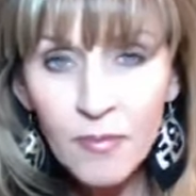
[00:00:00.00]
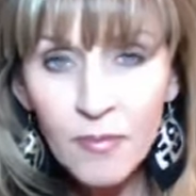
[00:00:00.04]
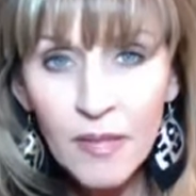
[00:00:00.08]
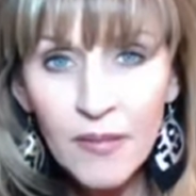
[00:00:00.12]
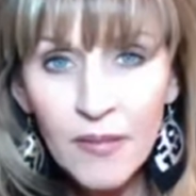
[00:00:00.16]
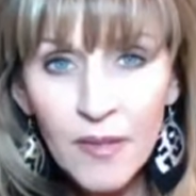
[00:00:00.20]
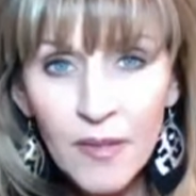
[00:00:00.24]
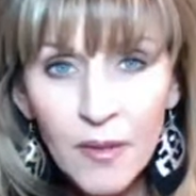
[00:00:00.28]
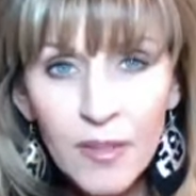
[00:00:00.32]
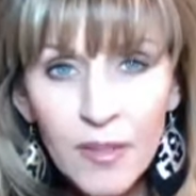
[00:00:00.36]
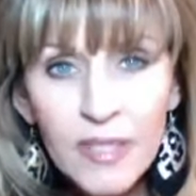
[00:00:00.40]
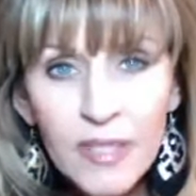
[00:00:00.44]

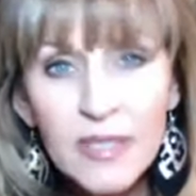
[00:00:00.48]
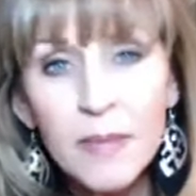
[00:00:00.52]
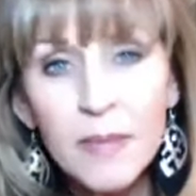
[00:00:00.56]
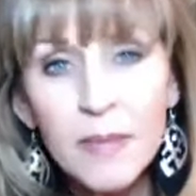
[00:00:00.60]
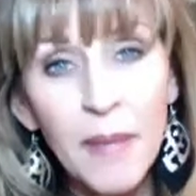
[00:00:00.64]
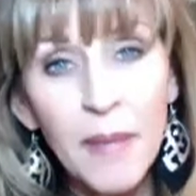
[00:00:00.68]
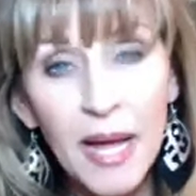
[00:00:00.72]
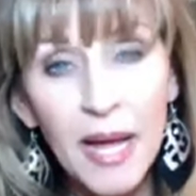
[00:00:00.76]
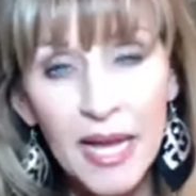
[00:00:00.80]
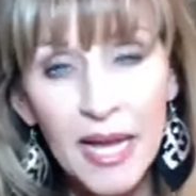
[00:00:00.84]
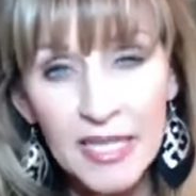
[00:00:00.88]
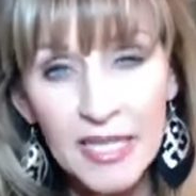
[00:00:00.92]
there is a
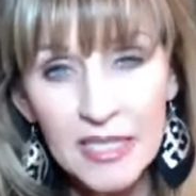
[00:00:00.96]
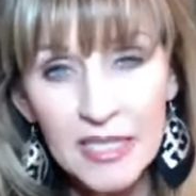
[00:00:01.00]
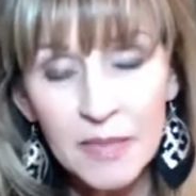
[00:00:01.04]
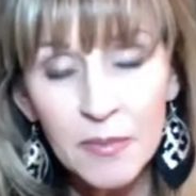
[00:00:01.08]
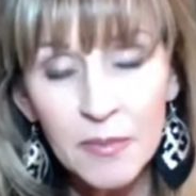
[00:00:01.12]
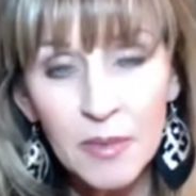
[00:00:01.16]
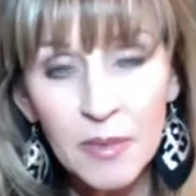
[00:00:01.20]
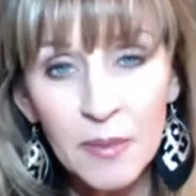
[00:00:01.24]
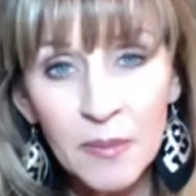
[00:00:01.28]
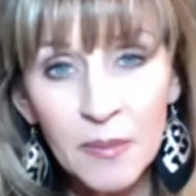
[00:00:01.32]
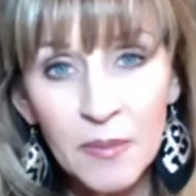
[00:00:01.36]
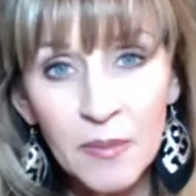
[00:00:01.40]

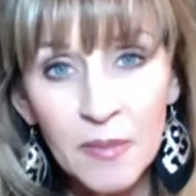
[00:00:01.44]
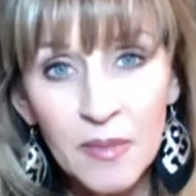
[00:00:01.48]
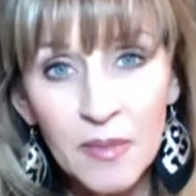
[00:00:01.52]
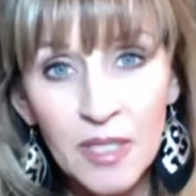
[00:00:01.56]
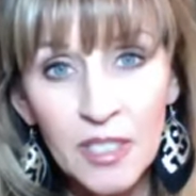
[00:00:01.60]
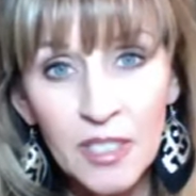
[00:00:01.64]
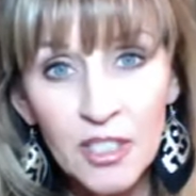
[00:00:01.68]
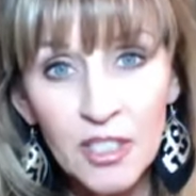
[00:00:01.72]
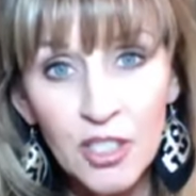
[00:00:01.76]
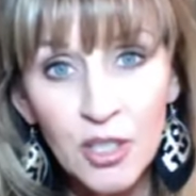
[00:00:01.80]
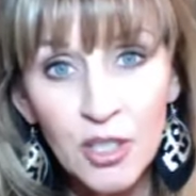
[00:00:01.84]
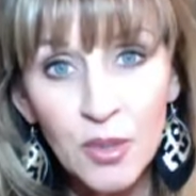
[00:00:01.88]
maximum
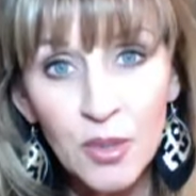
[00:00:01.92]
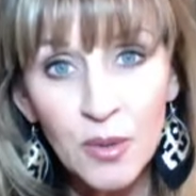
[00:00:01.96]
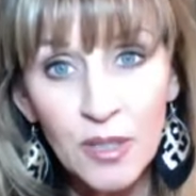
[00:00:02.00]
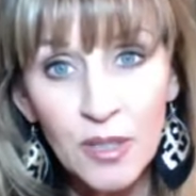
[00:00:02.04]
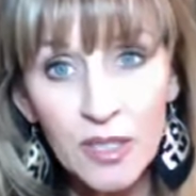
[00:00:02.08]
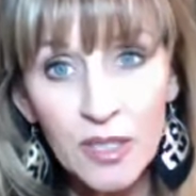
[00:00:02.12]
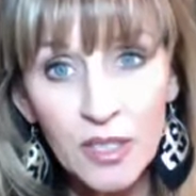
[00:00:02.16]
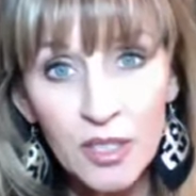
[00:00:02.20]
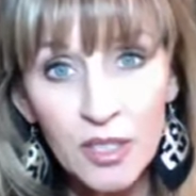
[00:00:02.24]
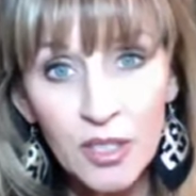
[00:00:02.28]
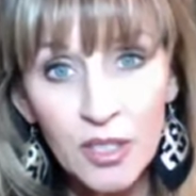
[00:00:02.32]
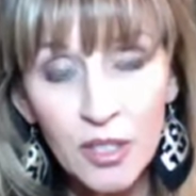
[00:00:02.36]
that you
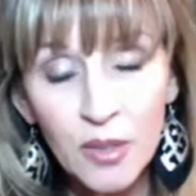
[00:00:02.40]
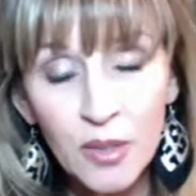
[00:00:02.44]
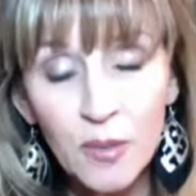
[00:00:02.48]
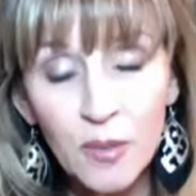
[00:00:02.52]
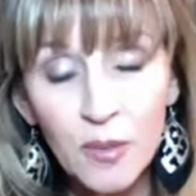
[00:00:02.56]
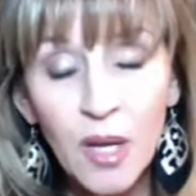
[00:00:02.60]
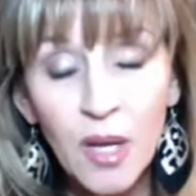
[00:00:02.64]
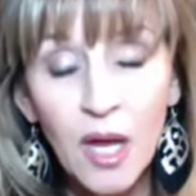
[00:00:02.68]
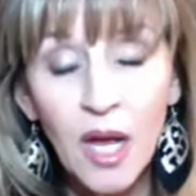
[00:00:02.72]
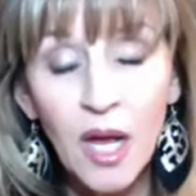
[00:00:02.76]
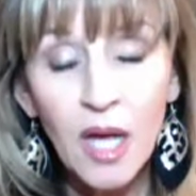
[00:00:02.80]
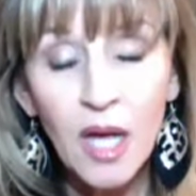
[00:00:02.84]
can do
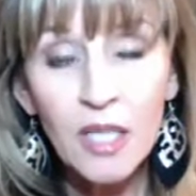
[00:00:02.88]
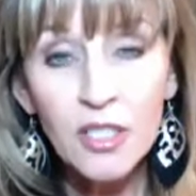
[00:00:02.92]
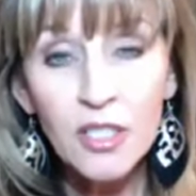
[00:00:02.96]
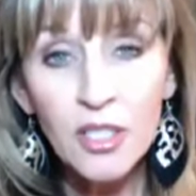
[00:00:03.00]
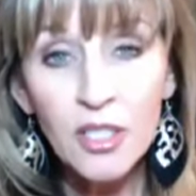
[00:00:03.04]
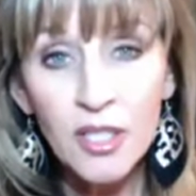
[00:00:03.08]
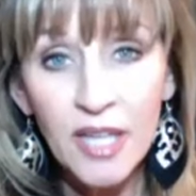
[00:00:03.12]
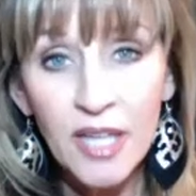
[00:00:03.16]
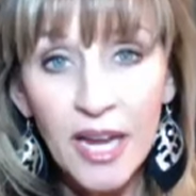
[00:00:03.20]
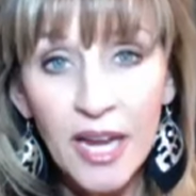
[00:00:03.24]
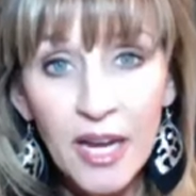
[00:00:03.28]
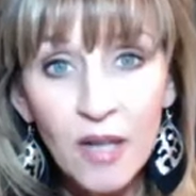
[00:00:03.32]
to
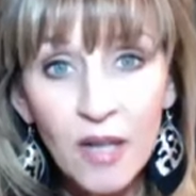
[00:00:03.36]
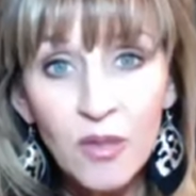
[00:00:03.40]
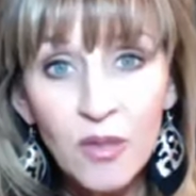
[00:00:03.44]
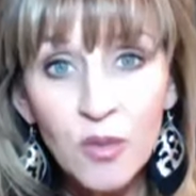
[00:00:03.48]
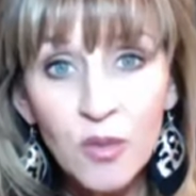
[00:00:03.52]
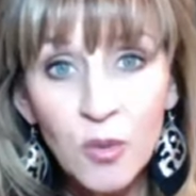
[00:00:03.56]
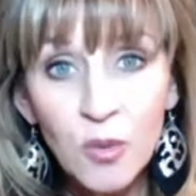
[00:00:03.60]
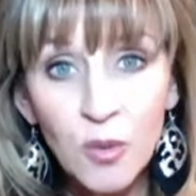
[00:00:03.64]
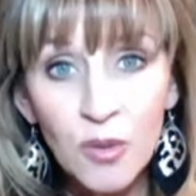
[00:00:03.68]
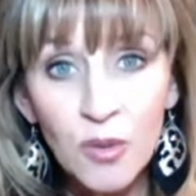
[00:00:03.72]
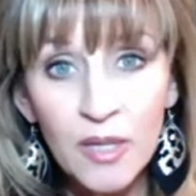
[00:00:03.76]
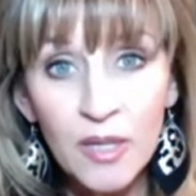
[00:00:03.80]
count
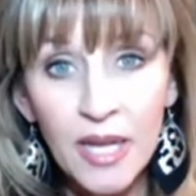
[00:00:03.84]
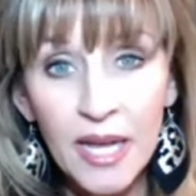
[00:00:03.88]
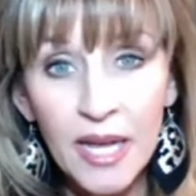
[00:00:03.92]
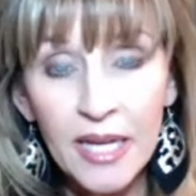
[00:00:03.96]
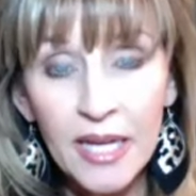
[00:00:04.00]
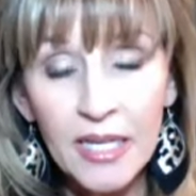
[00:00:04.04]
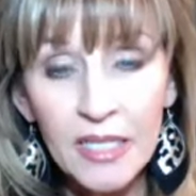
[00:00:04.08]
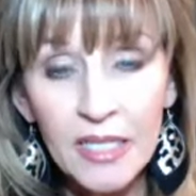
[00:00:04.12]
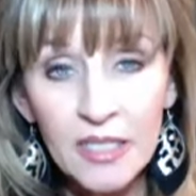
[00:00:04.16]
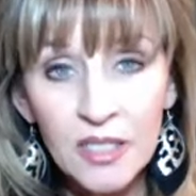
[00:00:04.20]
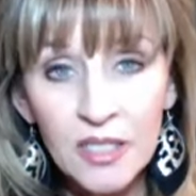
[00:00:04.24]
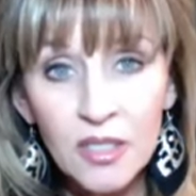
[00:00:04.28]
toward that,
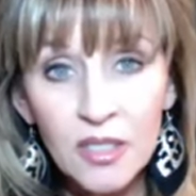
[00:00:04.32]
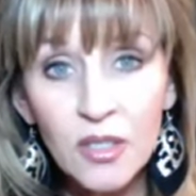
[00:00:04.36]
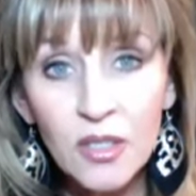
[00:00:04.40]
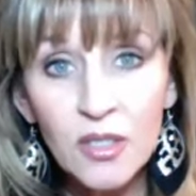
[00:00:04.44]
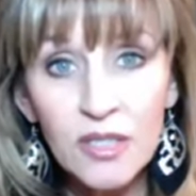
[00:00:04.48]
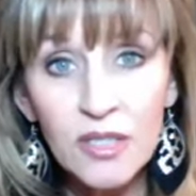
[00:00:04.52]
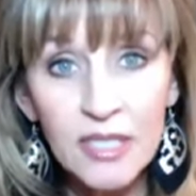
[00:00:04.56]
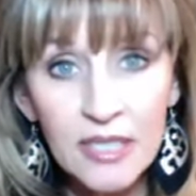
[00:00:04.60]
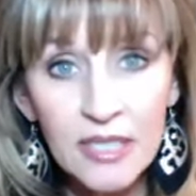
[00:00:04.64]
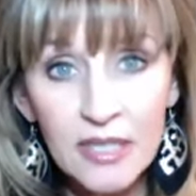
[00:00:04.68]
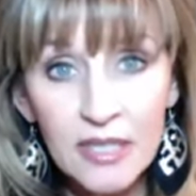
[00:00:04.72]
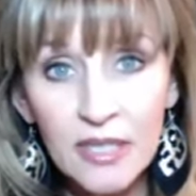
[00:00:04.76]
it's
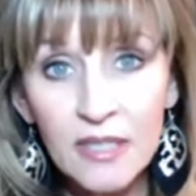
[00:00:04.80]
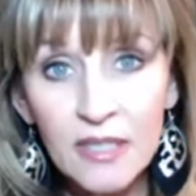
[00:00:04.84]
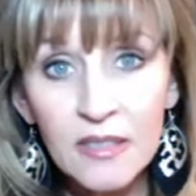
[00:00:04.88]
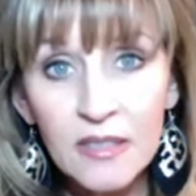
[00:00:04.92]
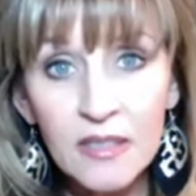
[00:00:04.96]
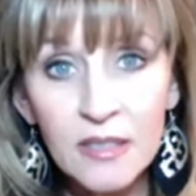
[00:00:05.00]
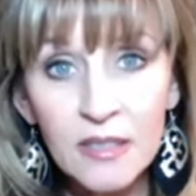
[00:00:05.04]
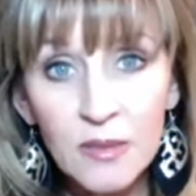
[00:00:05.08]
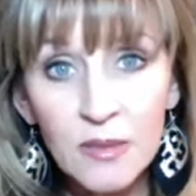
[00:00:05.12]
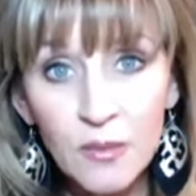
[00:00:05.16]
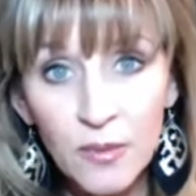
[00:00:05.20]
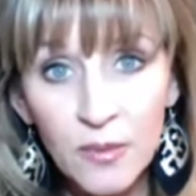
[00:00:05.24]

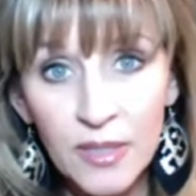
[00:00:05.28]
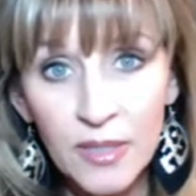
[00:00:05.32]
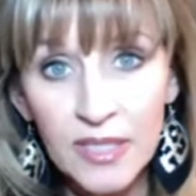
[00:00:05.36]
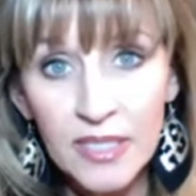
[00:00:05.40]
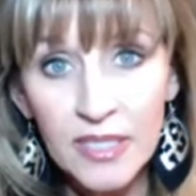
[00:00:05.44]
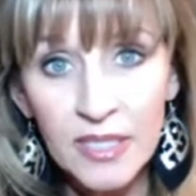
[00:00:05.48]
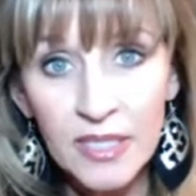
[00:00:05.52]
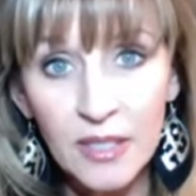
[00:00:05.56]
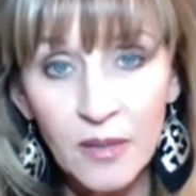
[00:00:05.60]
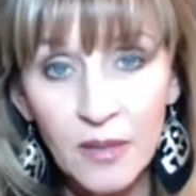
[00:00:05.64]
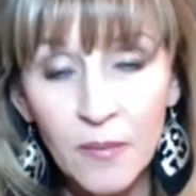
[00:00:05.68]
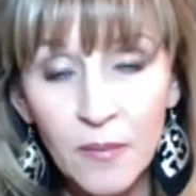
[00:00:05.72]
13,000
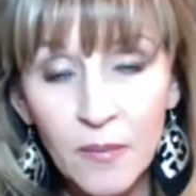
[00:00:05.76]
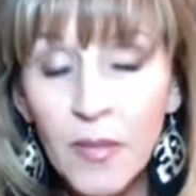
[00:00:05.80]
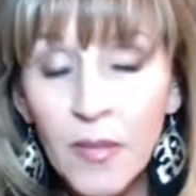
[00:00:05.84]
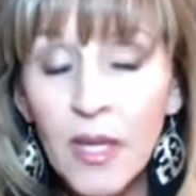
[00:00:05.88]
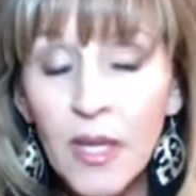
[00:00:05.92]
retail.